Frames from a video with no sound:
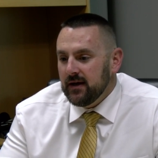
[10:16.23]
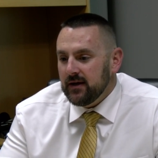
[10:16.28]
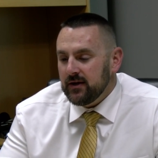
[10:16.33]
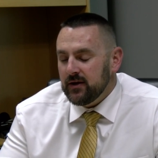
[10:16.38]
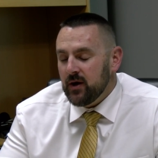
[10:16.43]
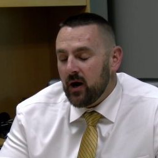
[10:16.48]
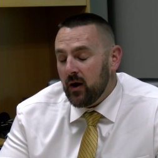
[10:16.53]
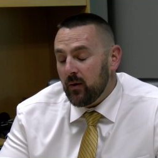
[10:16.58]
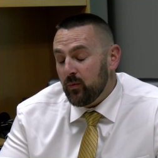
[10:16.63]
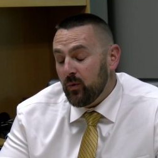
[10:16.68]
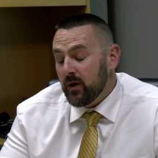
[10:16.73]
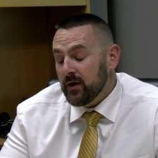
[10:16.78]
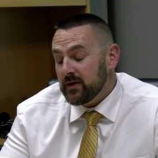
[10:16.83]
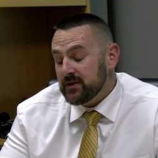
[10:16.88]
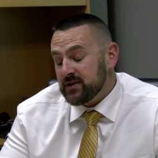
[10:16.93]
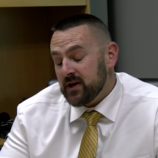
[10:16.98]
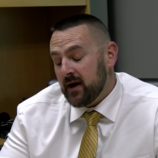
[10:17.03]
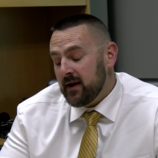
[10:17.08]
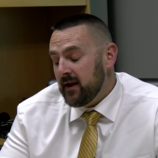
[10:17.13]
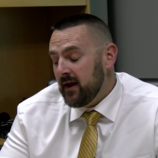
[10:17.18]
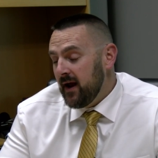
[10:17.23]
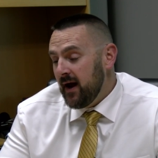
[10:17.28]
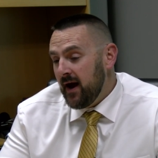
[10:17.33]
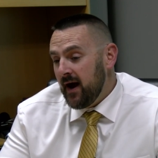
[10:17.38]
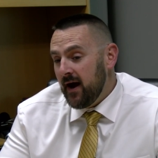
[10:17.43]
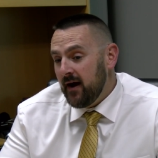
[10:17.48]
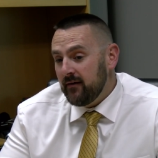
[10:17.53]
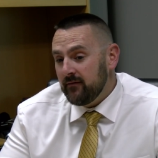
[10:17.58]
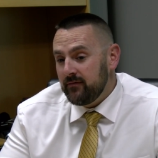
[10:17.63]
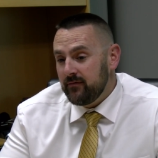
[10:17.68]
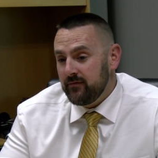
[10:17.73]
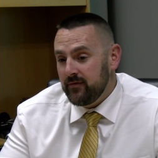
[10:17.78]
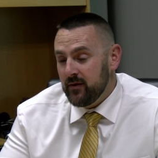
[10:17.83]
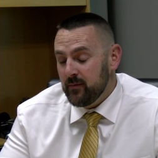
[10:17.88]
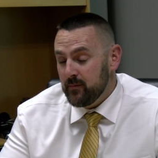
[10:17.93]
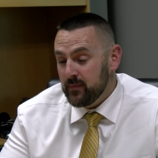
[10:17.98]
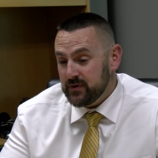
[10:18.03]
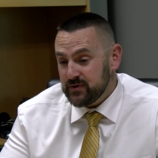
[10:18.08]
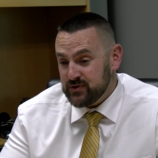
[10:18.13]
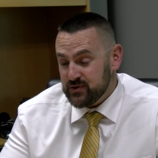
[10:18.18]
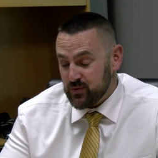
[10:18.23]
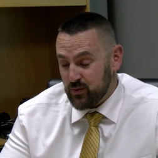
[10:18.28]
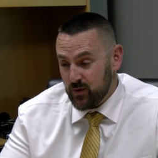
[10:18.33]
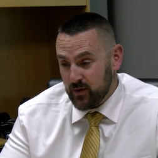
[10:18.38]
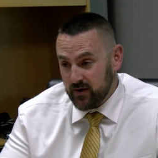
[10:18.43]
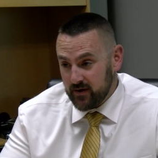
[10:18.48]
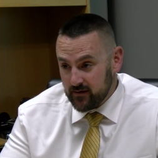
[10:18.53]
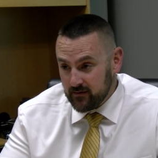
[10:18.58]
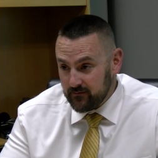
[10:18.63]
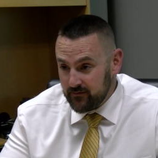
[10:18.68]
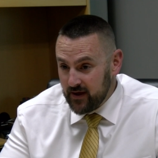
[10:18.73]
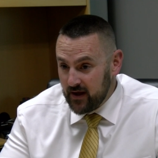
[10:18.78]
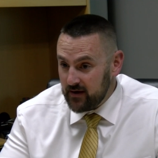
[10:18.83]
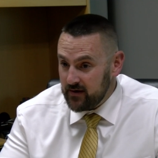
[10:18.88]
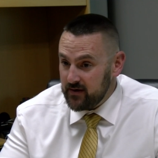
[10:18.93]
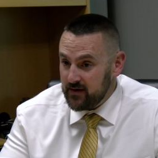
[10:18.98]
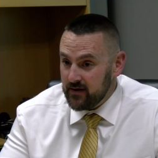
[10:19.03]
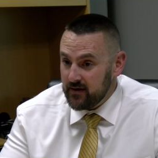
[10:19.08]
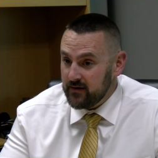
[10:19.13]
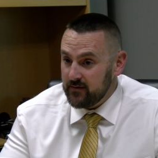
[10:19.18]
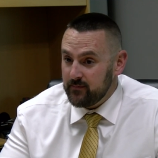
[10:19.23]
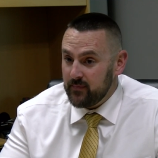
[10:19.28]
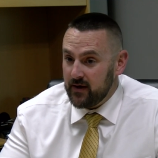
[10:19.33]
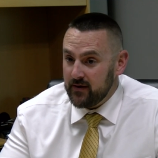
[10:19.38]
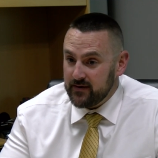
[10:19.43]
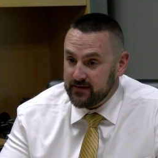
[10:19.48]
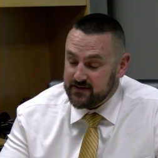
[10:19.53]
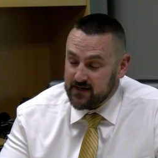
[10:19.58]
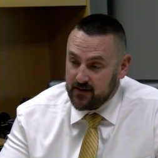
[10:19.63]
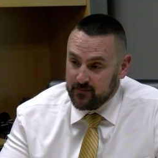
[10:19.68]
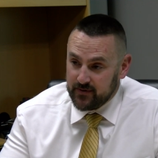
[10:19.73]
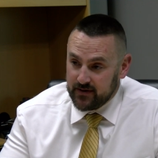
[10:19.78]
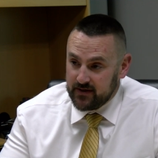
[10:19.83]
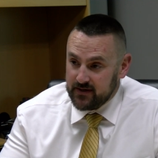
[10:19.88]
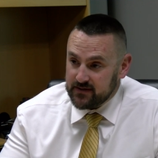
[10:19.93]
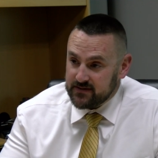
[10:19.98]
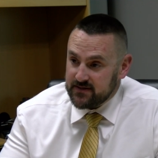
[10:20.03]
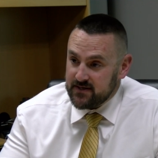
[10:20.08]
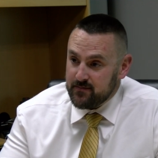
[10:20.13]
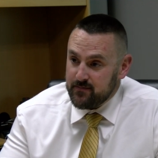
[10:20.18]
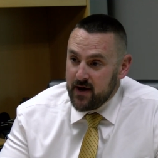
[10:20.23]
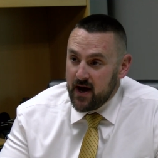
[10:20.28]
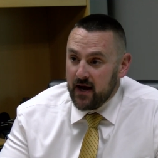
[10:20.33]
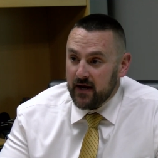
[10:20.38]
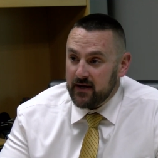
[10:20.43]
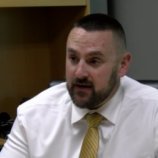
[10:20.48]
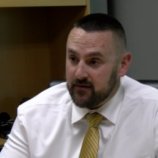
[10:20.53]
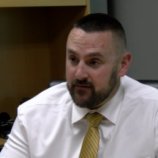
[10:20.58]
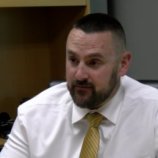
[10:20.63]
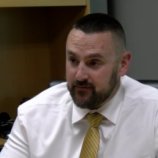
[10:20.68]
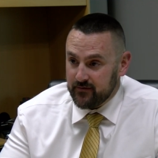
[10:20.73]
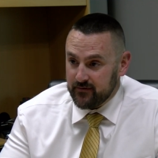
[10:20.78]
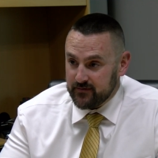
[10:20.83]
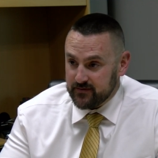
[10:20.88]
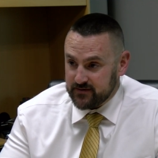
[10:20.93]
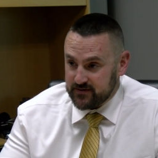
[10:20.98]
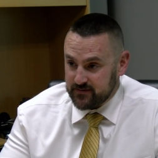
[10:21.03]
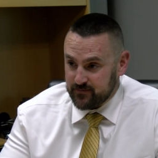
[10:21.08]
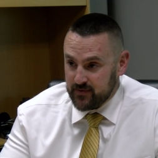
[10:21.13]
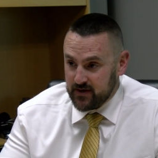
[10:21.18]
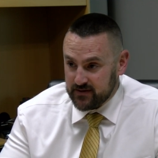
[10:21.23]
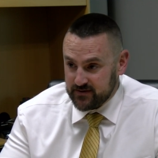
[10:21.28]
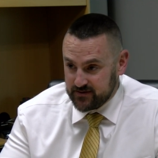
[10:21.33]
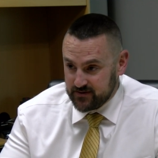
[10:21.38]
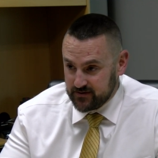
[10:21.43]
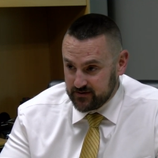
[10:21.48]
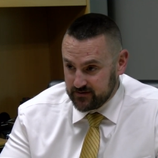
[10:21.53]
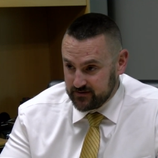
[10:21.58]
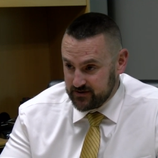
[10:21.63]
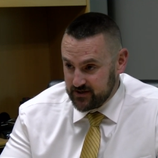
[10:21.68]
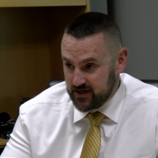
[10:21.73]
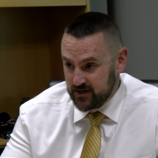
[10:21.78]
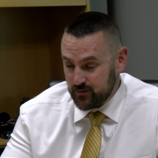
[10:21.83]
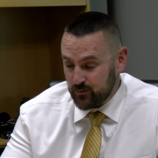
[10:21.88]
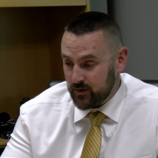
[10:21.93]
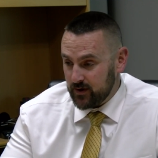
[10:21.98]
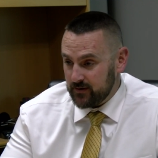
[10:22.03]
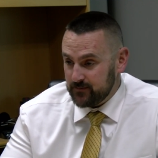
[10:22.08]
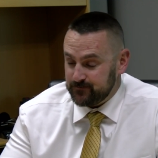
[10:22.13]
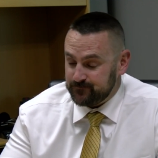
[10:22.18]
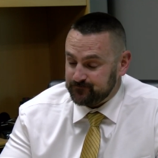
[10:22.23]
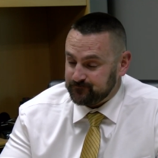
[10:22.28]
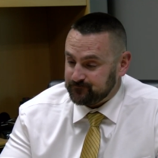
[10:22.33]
you know, I want to try to have the majority of that done by the time the kids get back here for the semester in January.